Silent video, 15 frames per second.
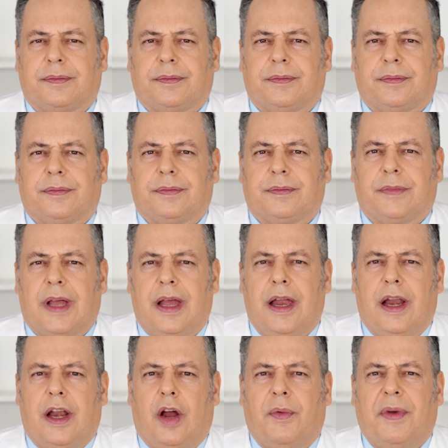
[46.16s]
major public
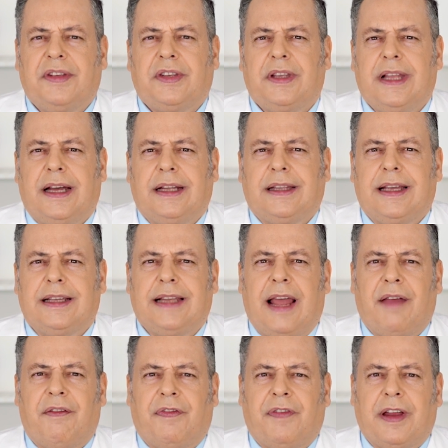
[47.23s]
health problems
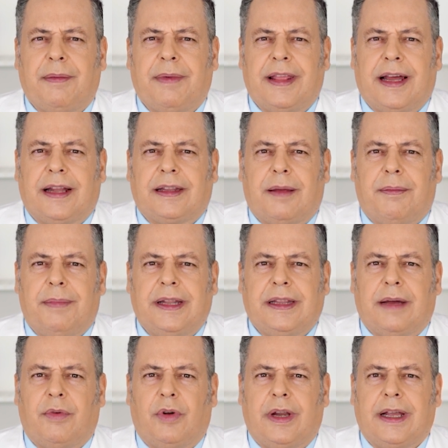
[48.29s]
and can be
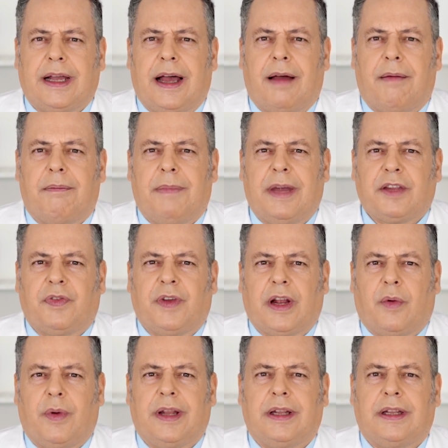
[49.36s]
defined as an
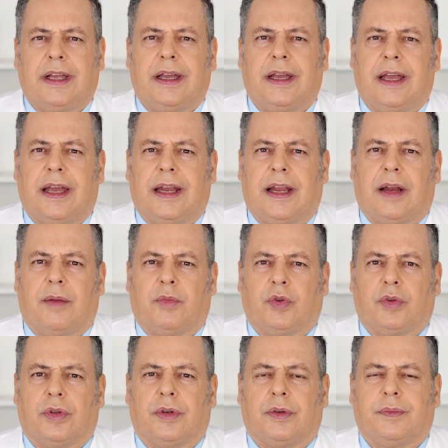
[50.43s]
excessive
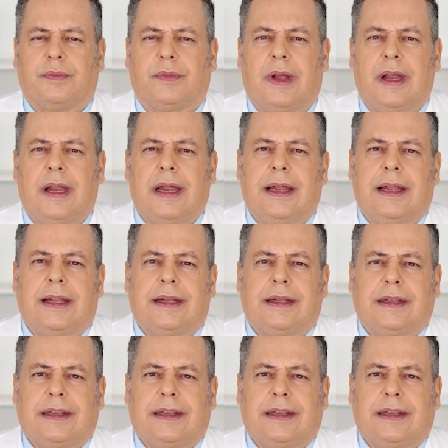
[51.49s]
accumulation of fat,